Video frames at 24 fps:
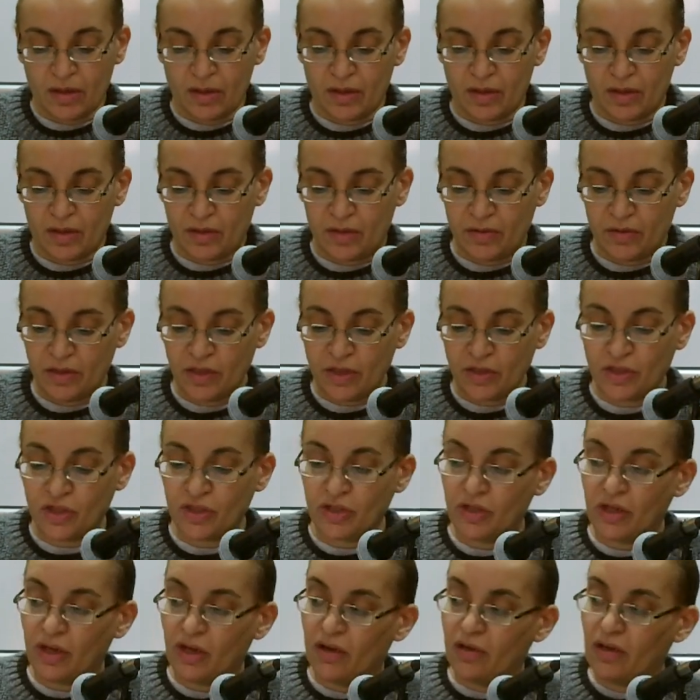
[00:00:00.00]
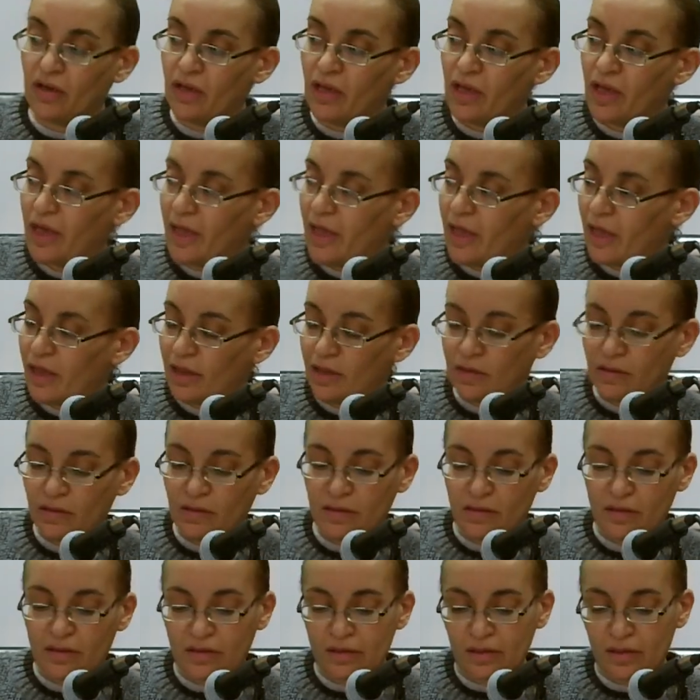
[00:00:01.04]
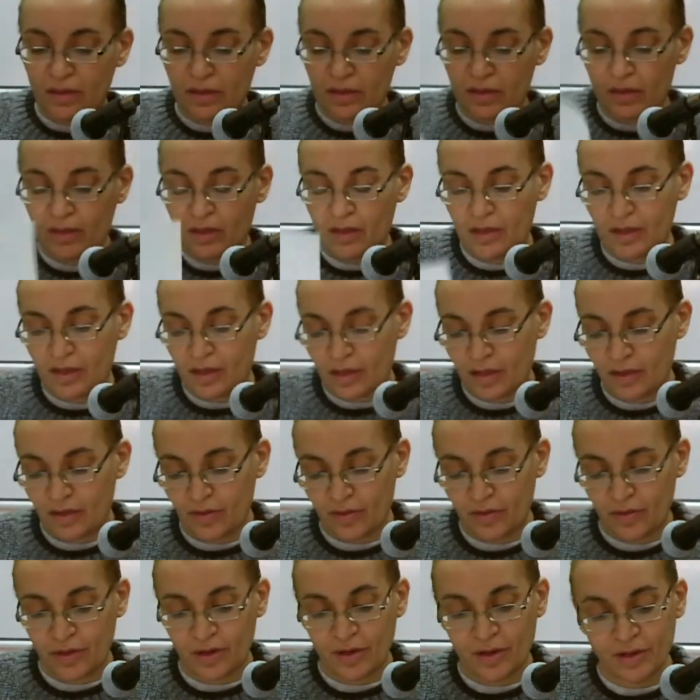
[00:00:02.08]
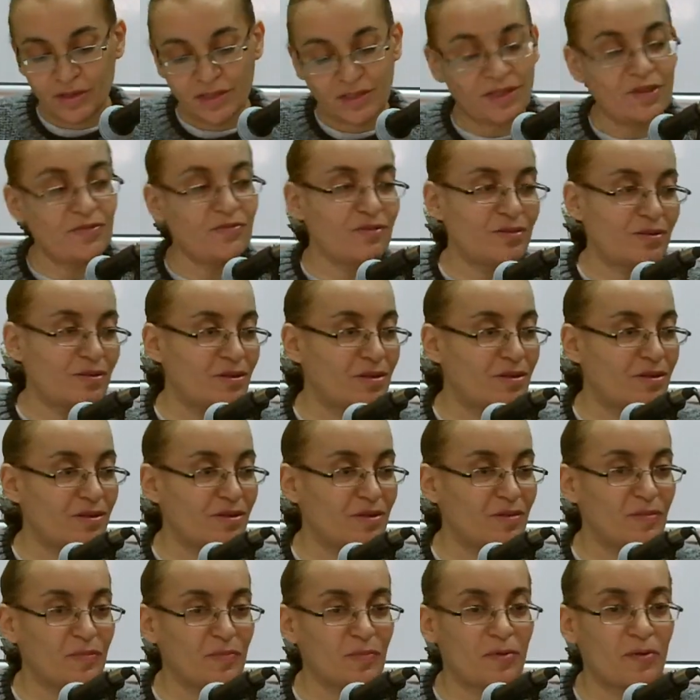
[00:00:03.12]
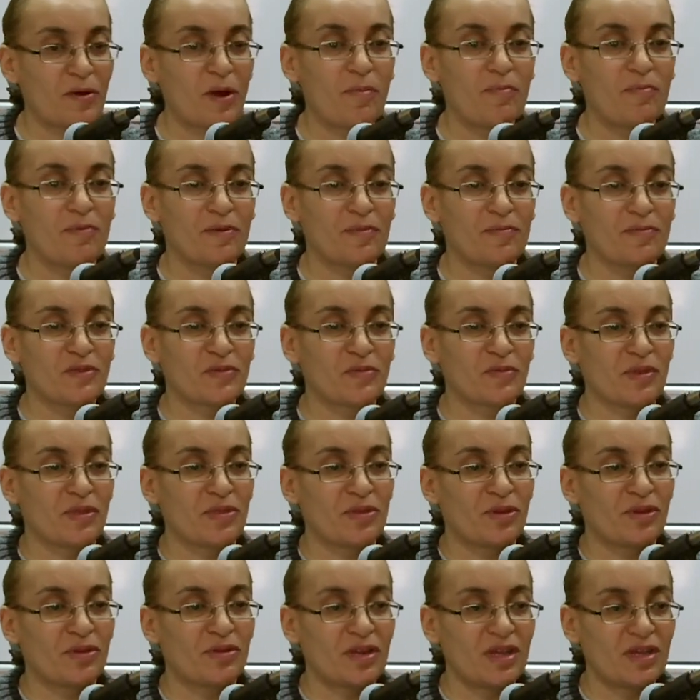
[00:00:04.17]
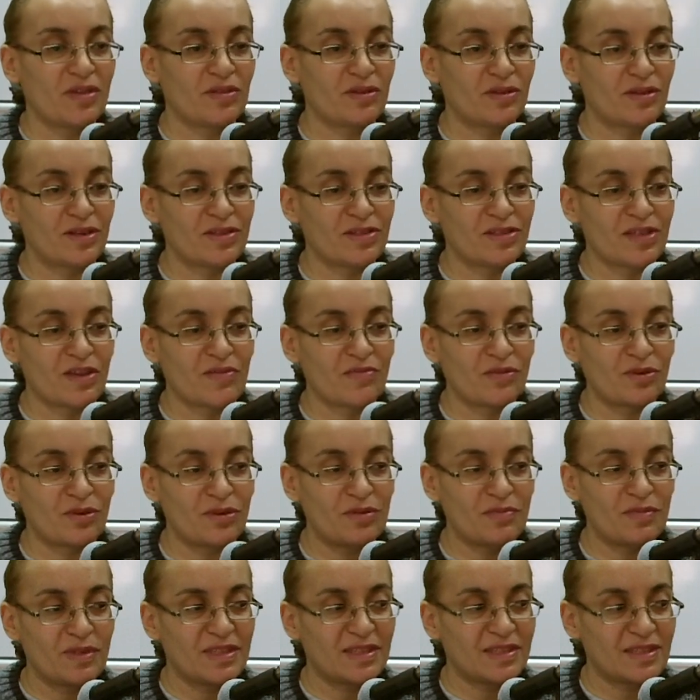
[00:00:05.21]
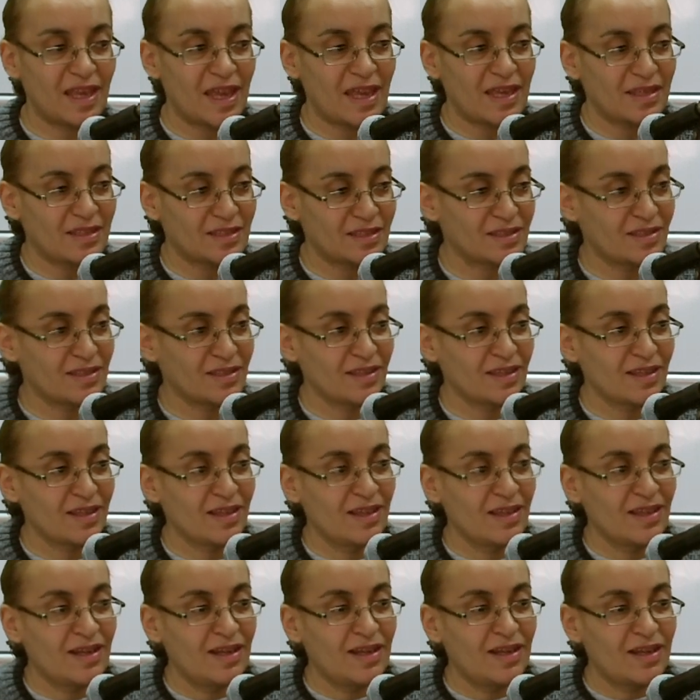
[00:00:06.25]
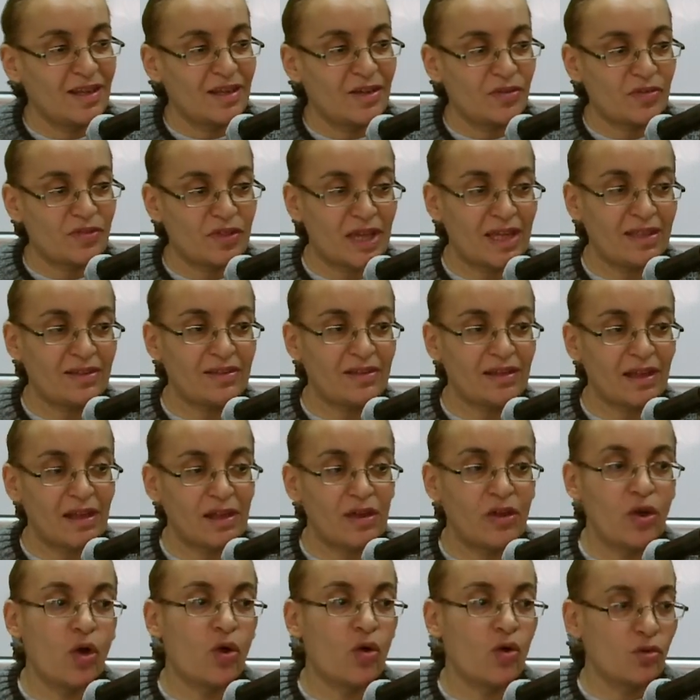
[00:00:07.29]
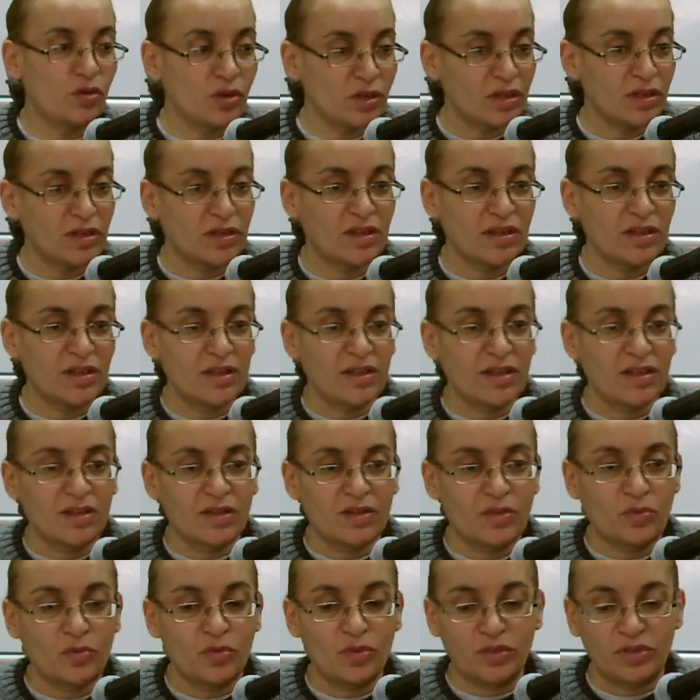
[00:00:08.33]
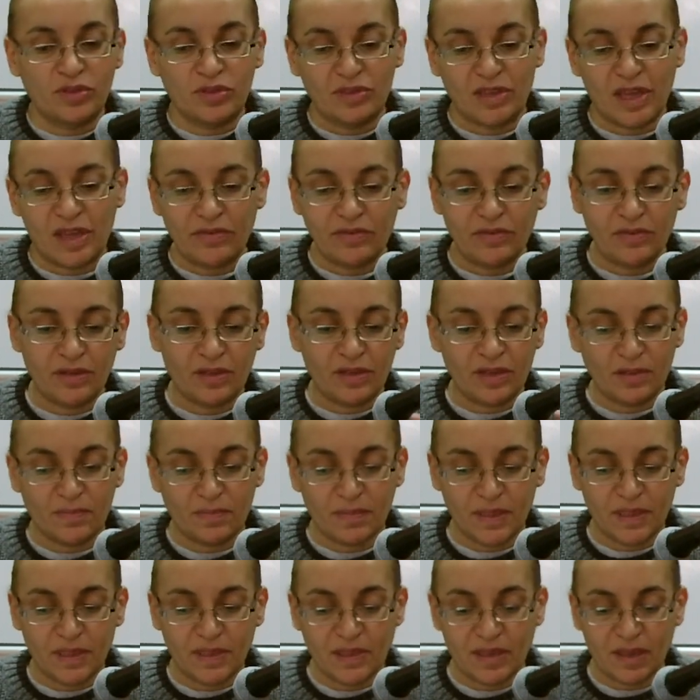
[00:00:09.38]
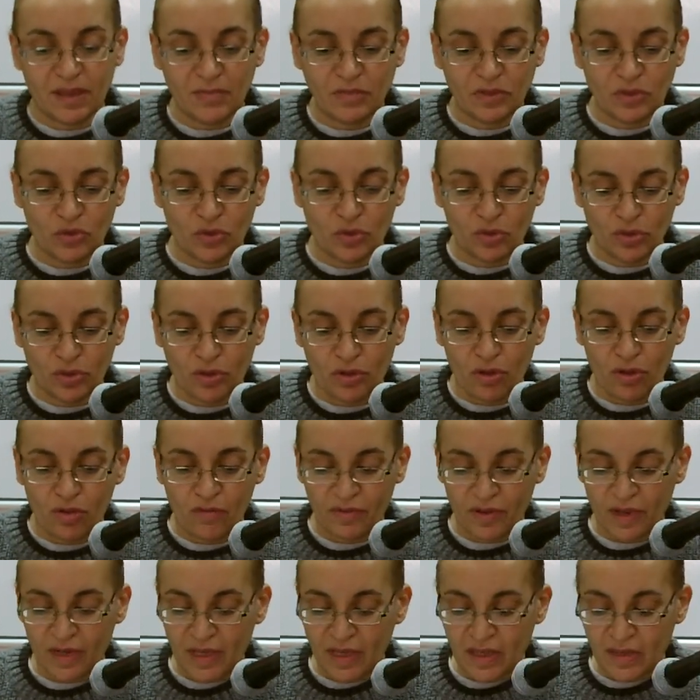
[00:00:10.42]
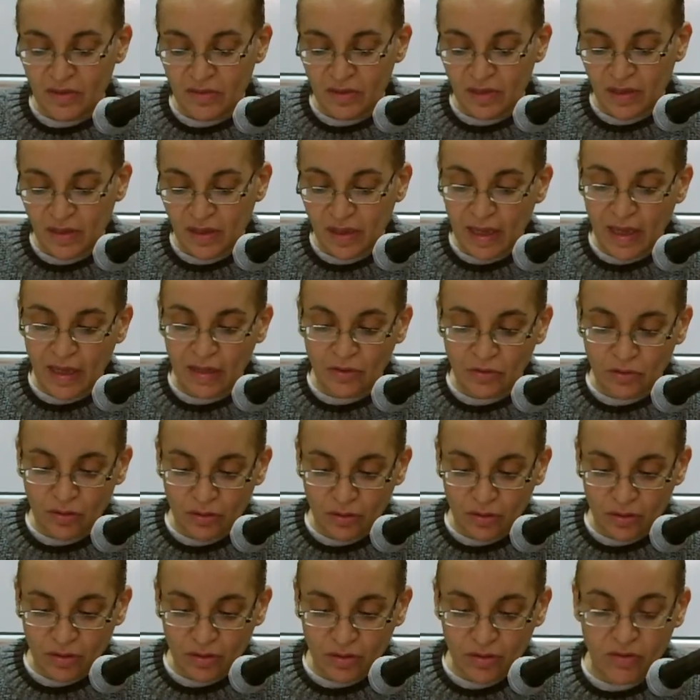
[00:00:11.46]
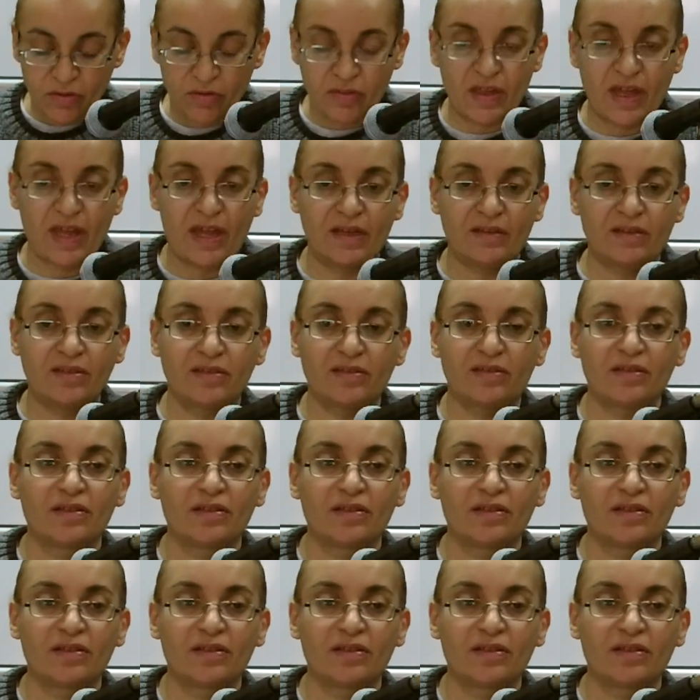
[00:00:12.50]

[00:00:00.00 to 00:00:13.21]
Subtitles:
a dictionary, and there are several problems with the Greek. There are several mistakes. Now that alone would definitely be some sort of an indicator that